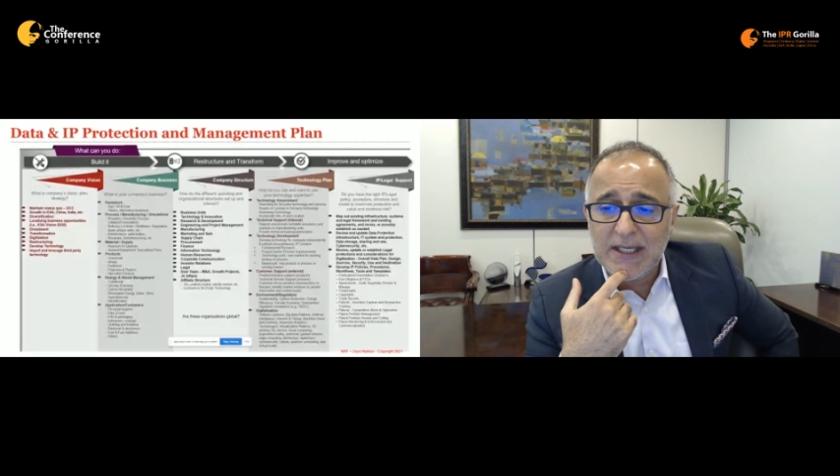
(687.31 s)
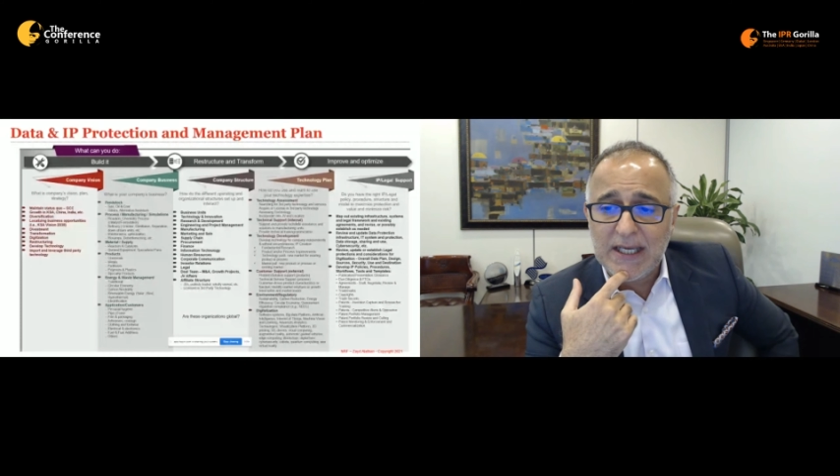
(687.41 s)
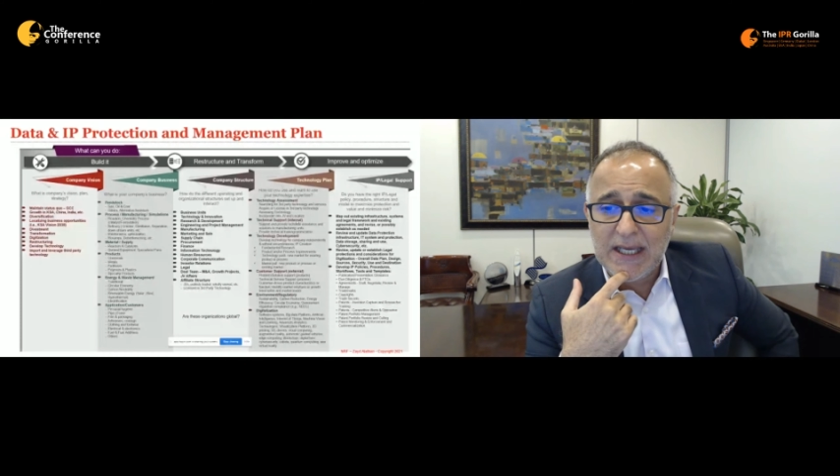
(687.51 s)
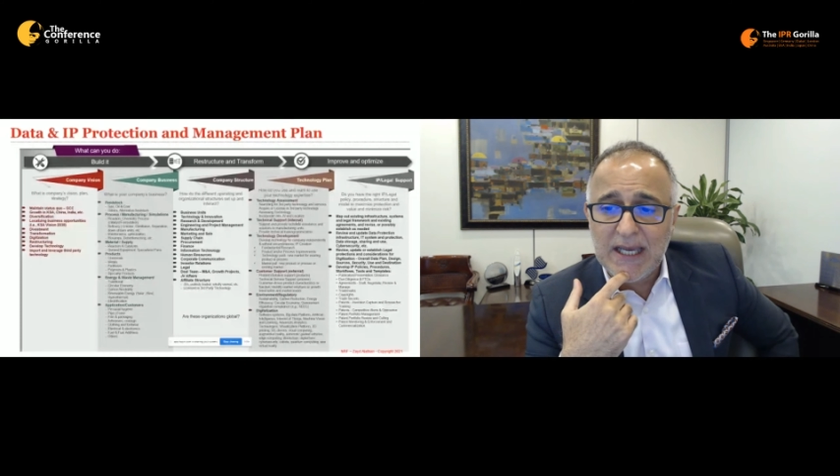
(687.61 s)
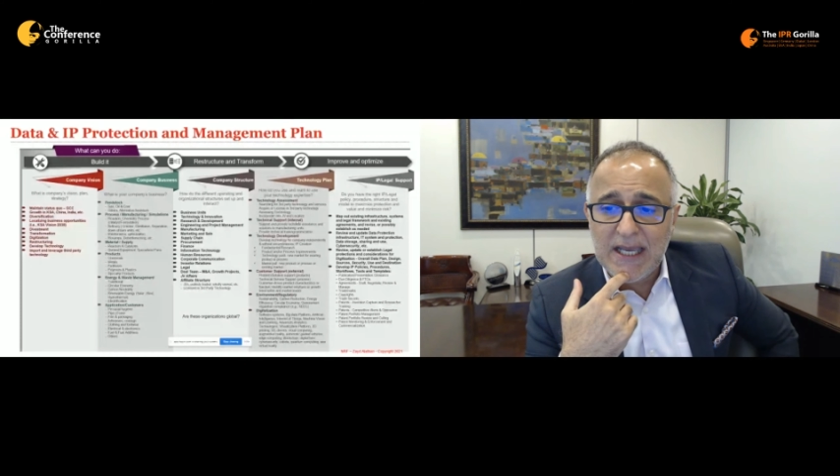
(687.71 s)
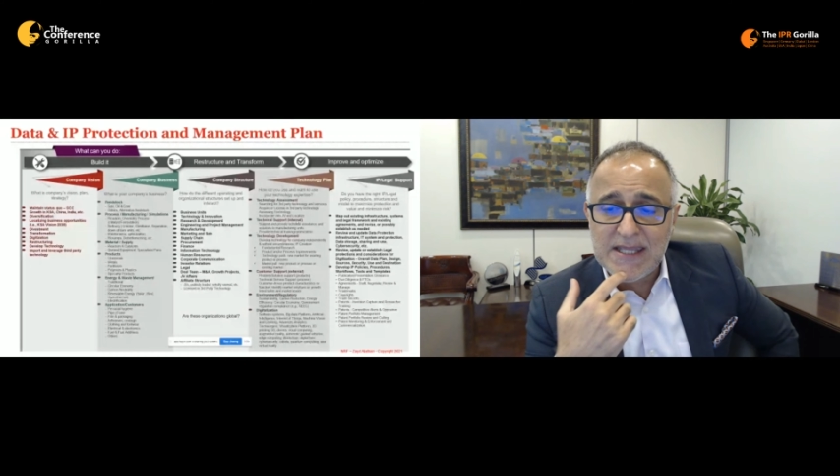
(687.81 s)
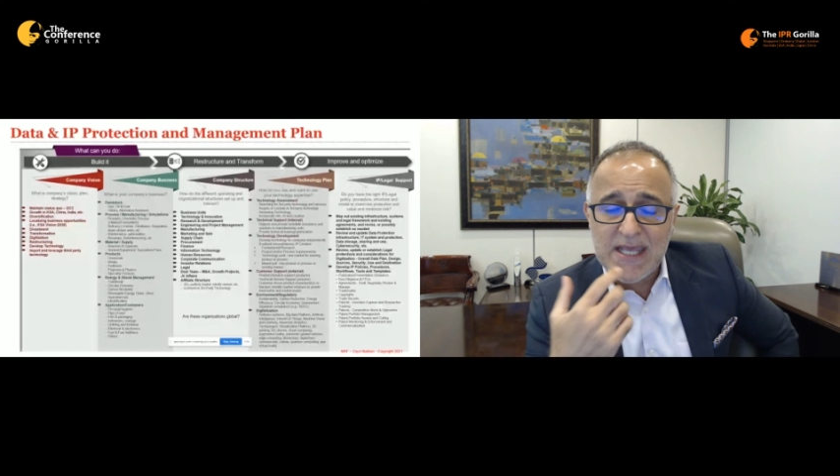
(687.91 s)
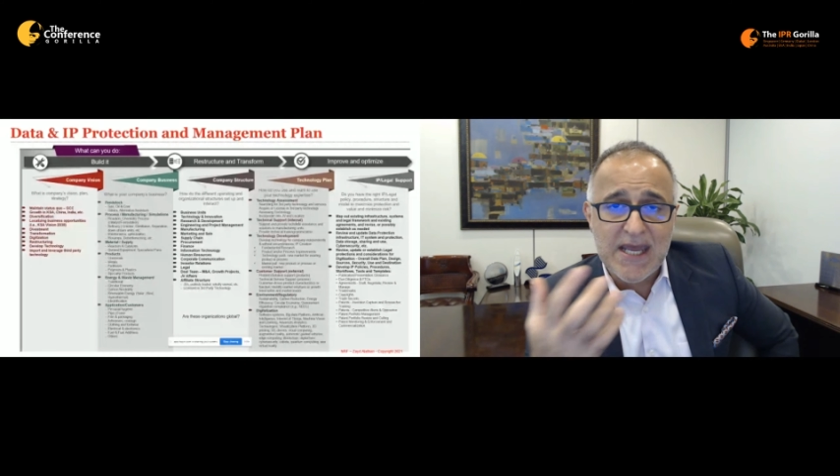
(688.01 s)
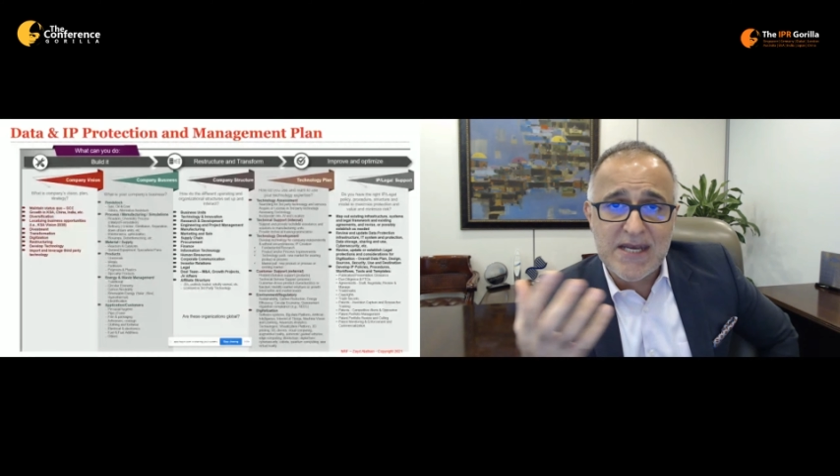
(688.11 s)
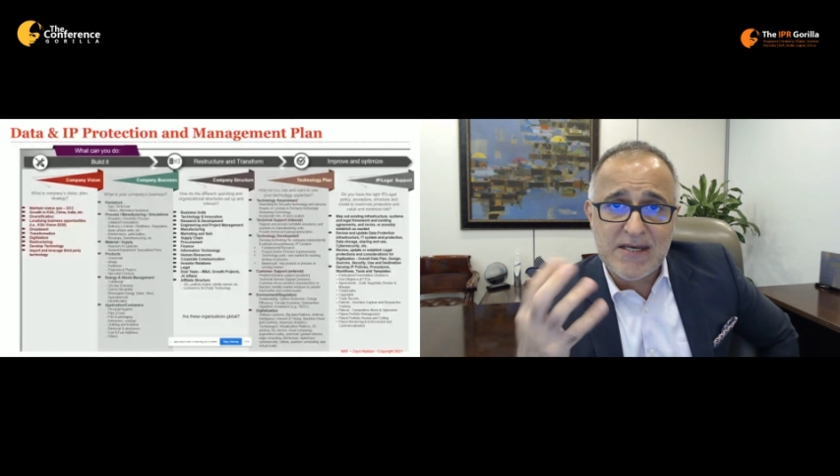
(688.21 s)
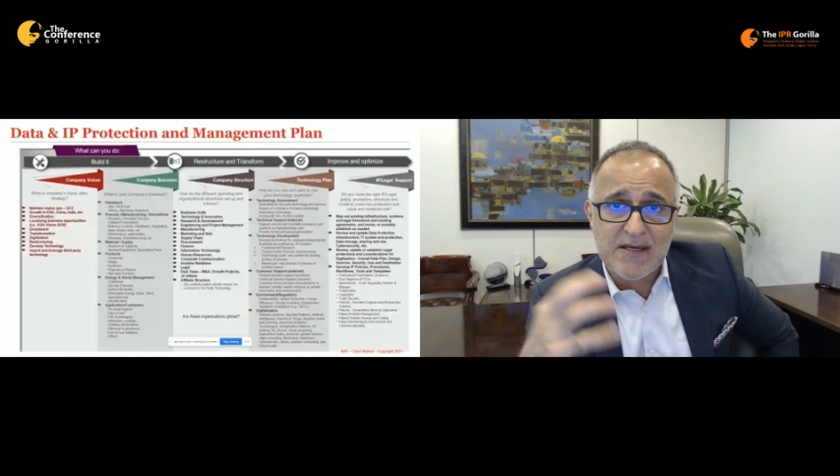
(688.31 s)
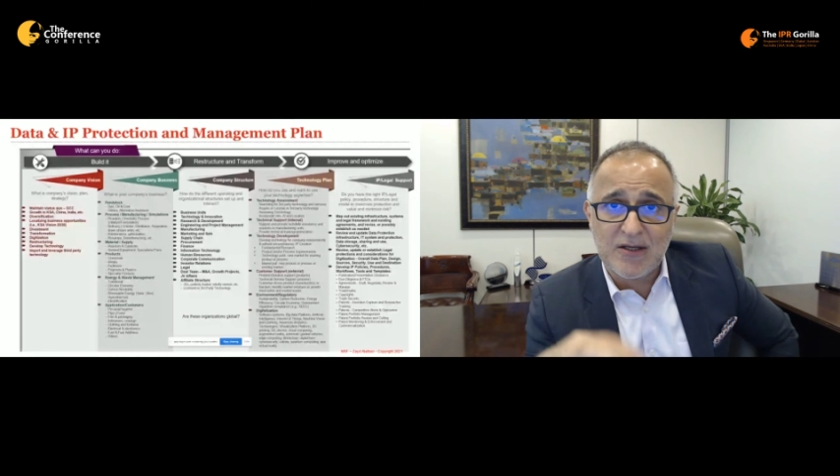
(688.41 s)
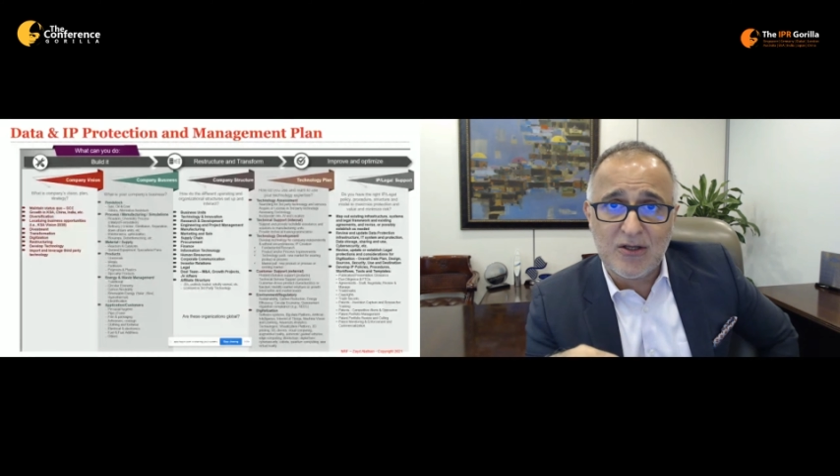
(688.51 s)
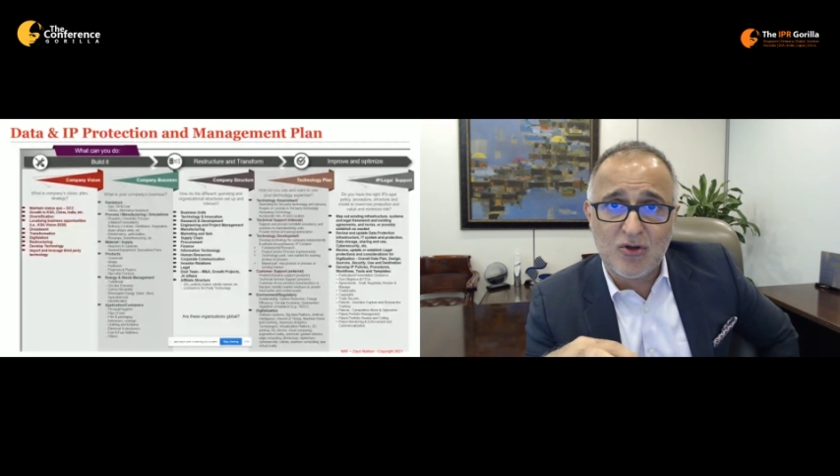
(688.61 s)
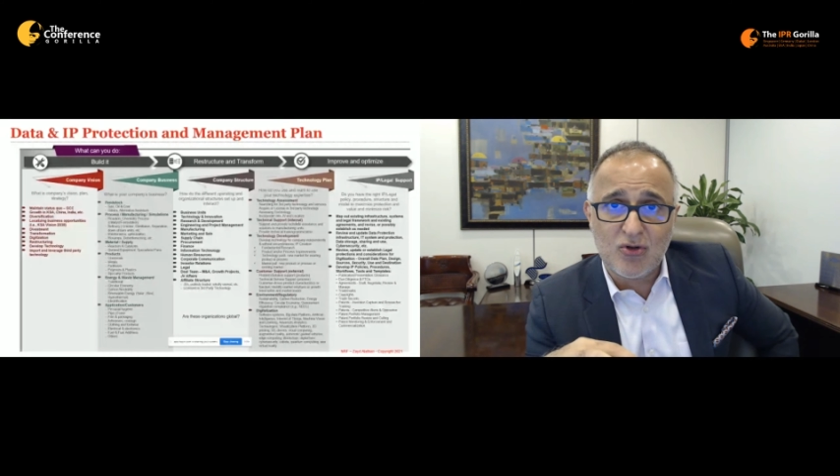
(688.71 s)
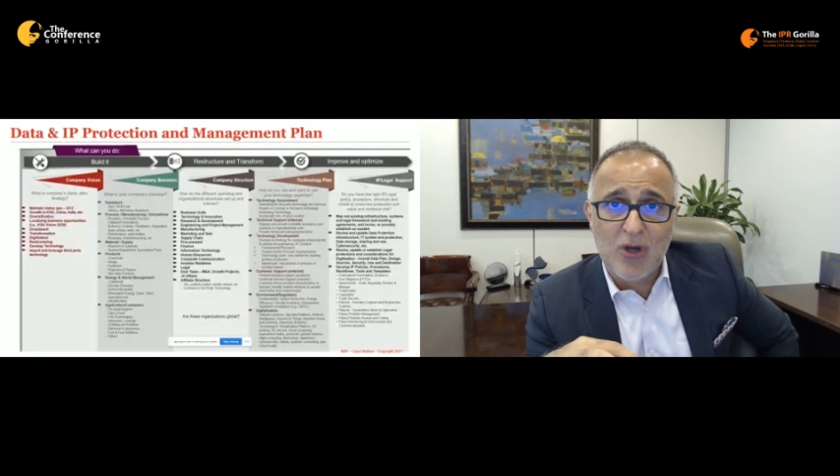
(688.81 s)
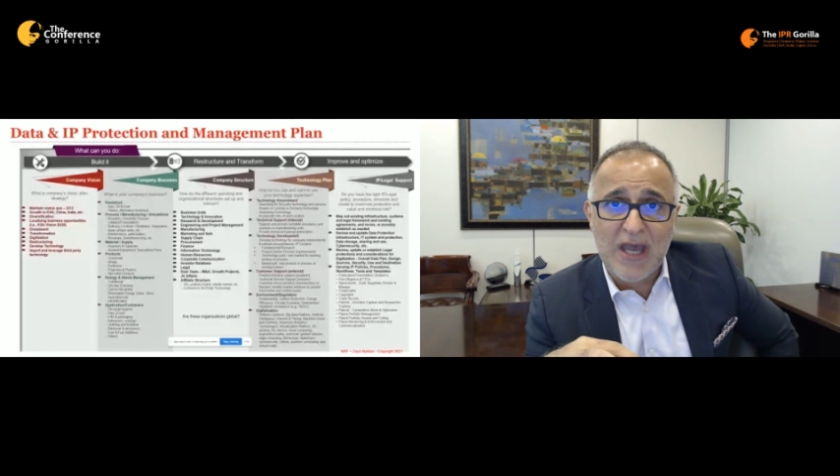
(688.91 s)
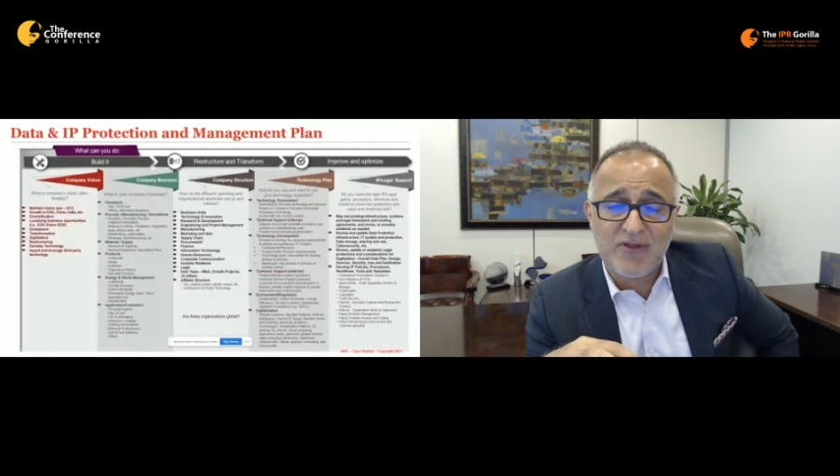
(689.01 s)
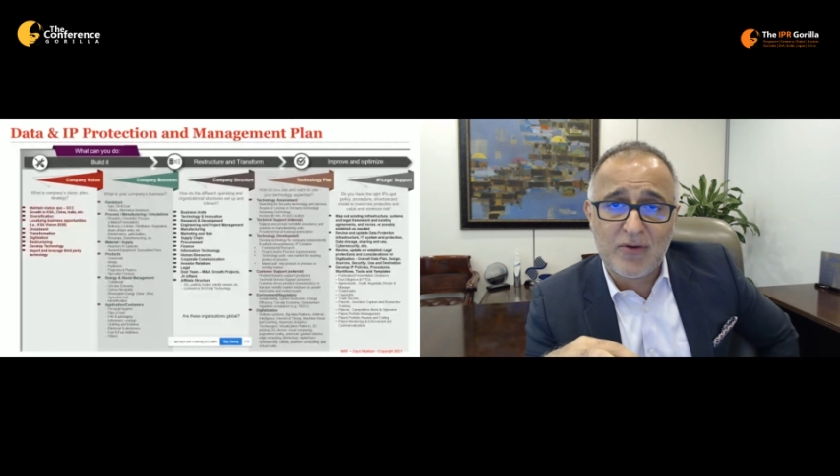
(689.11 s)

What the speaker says: and then you have